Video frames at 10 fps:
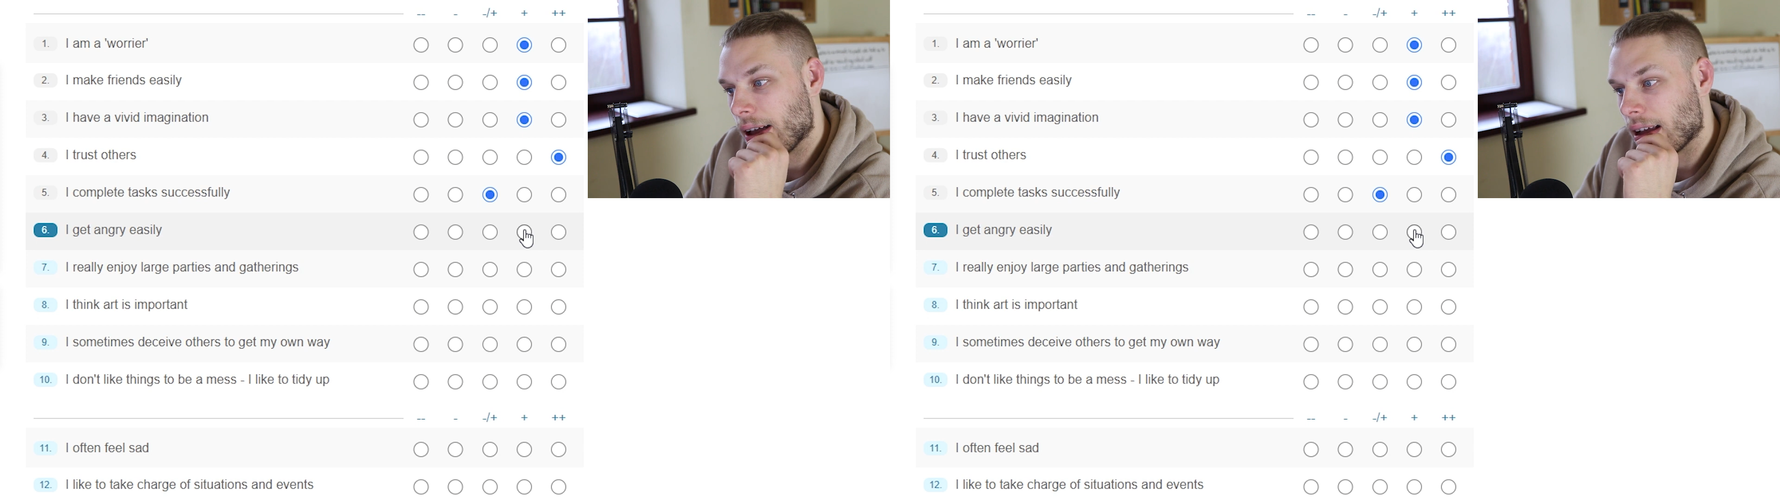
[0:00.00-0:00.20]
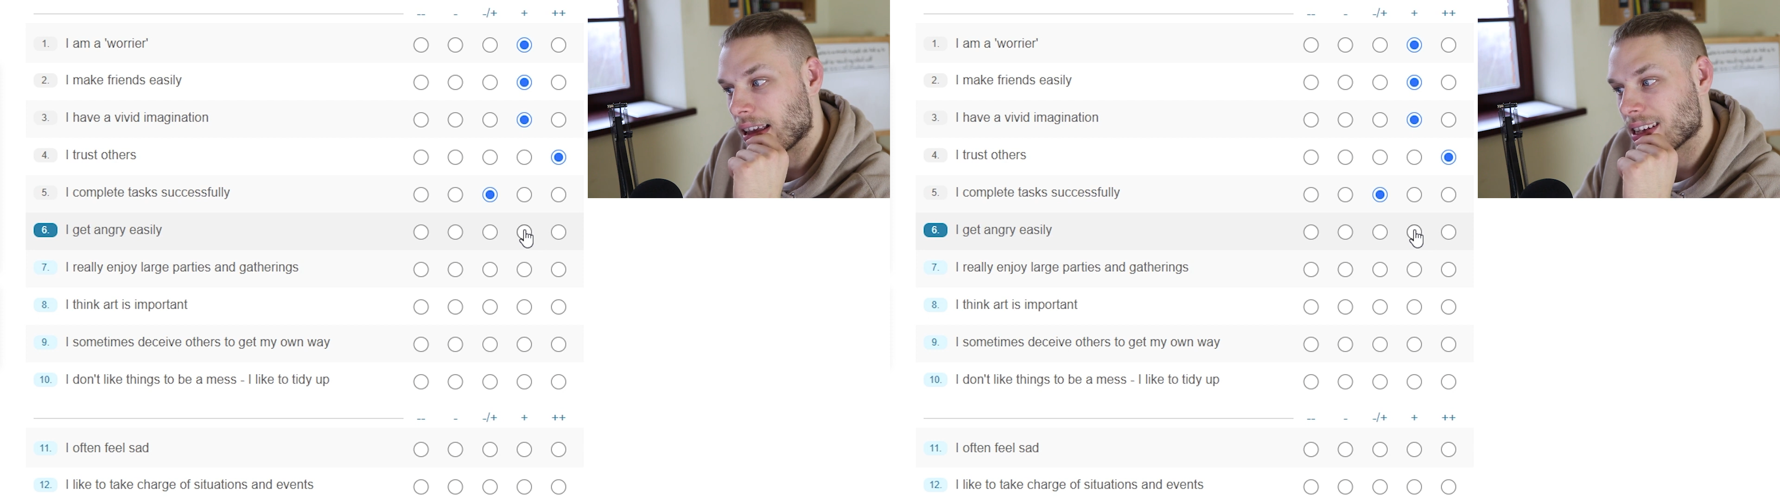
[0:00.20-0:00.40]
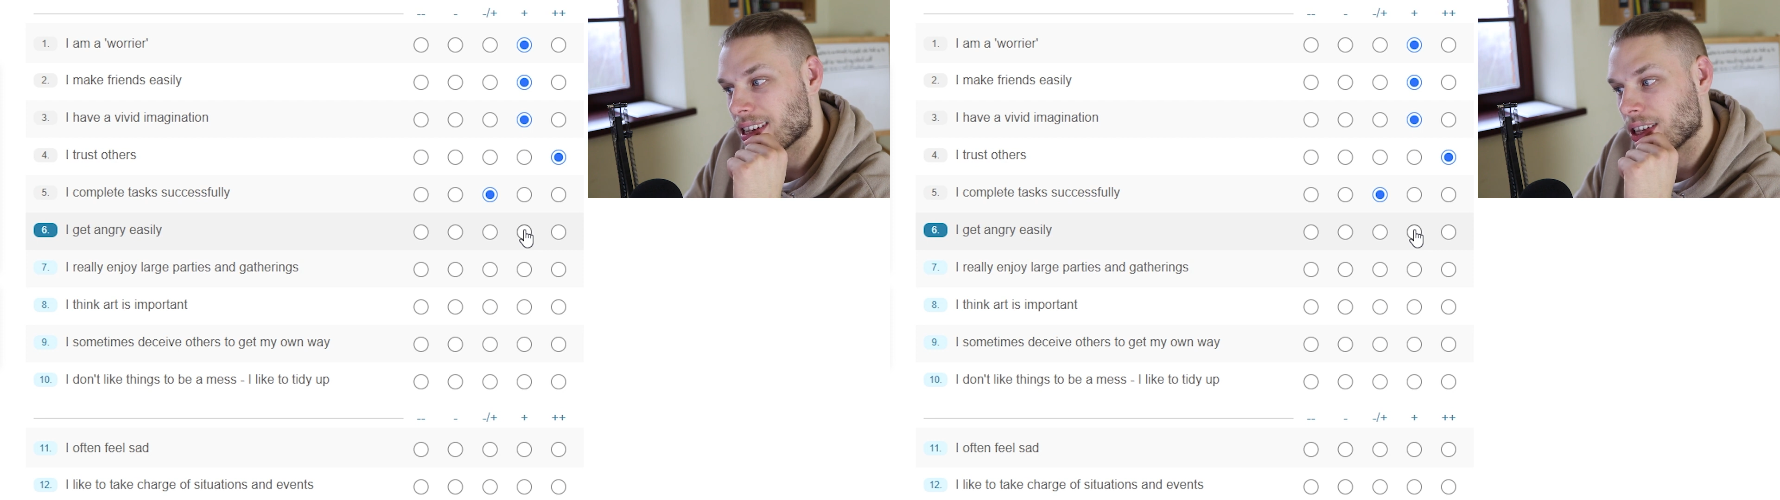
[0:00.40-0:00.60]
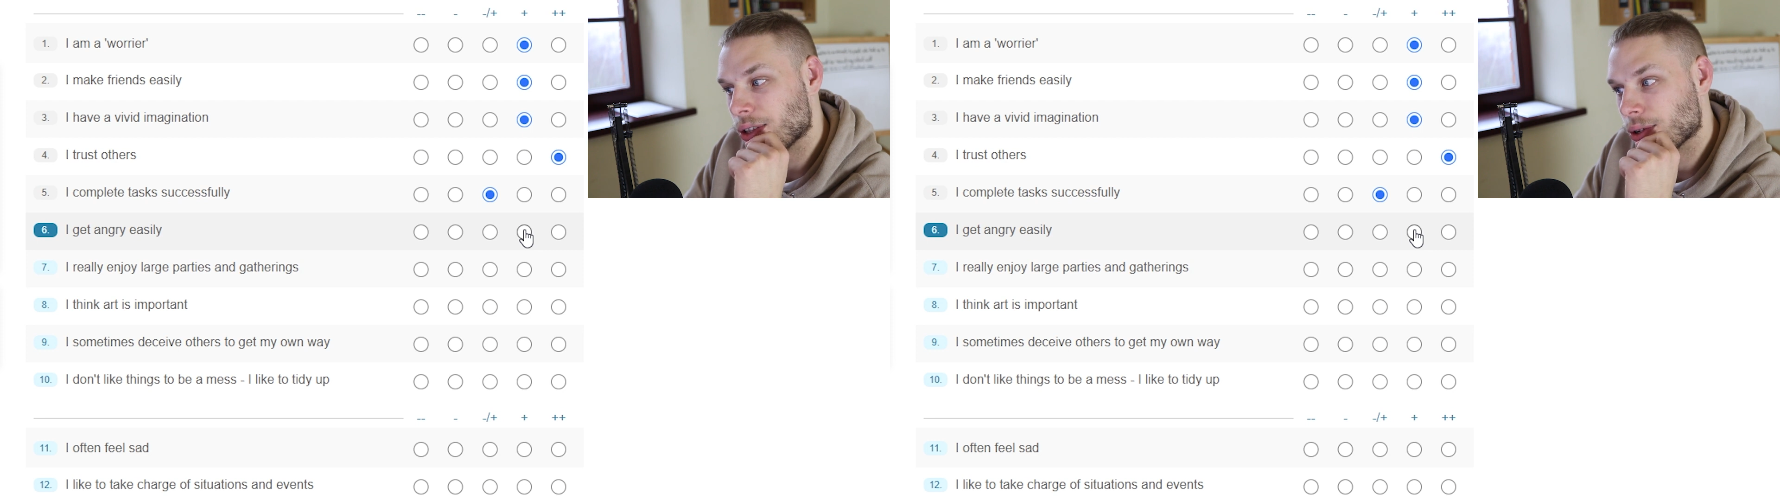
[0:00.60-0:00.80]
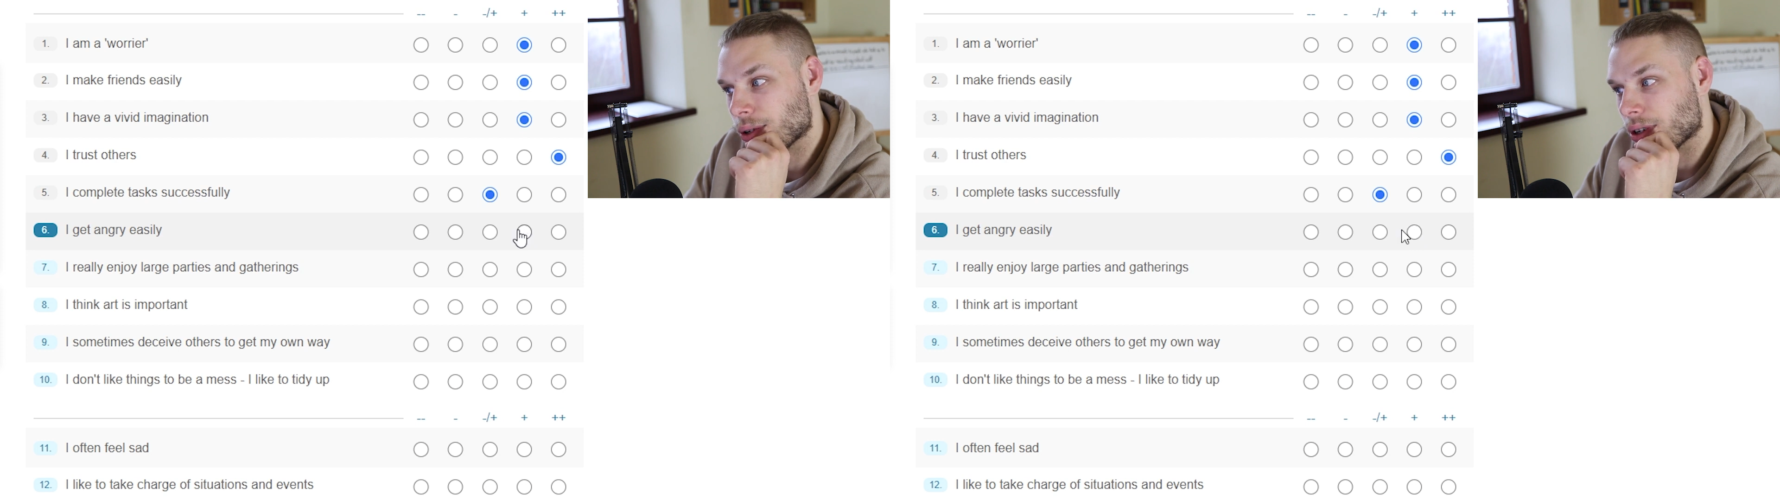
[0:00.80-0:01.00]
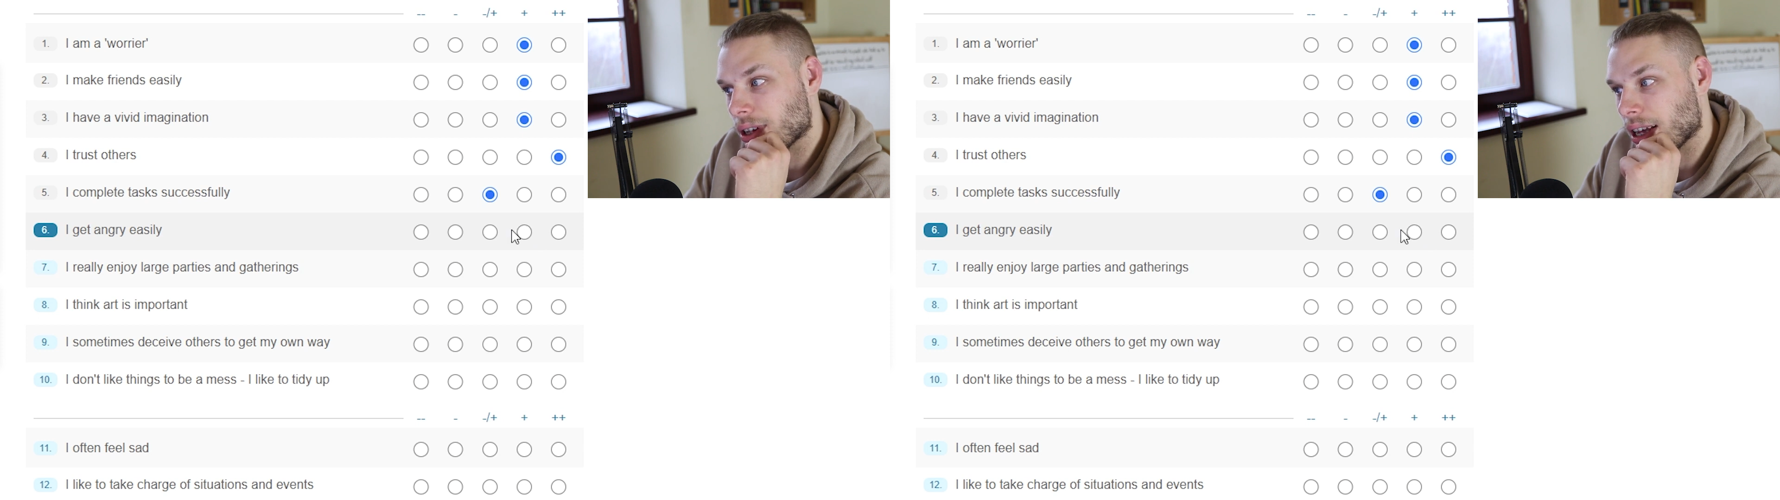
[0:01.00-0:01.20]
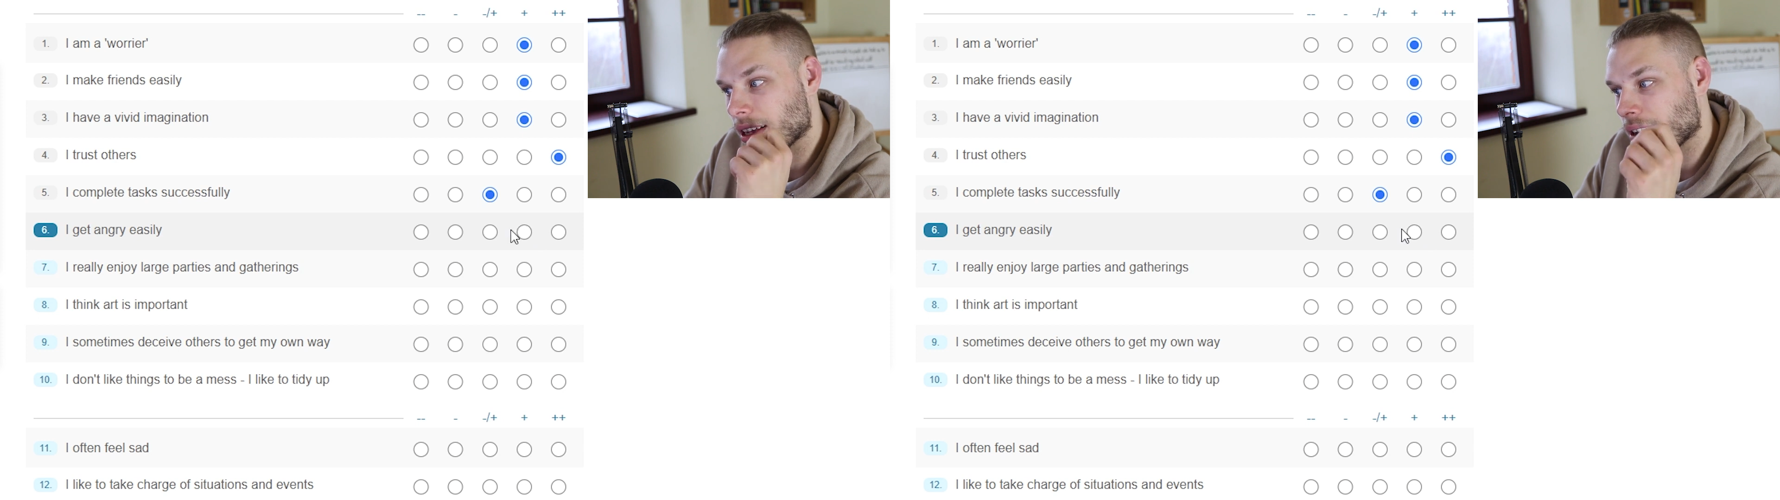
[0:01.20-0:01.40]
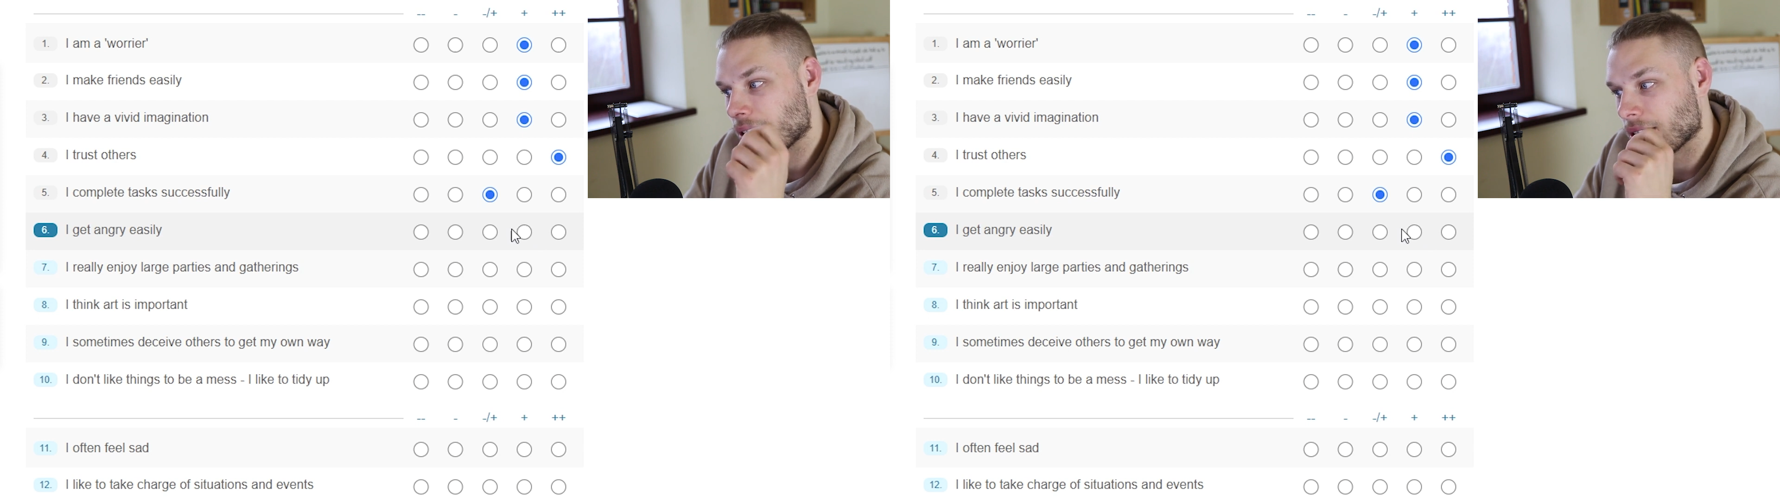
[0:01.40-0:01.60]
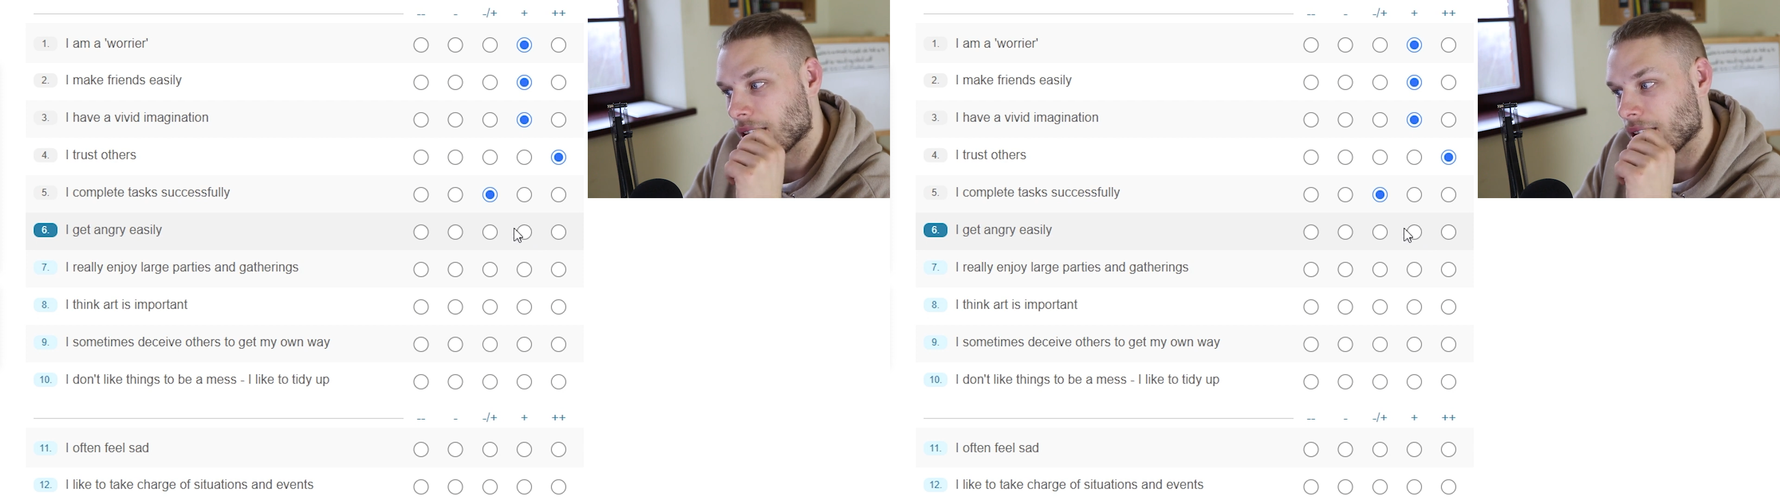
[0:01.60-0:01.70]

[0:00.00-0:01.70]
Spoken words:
I guess I do. Like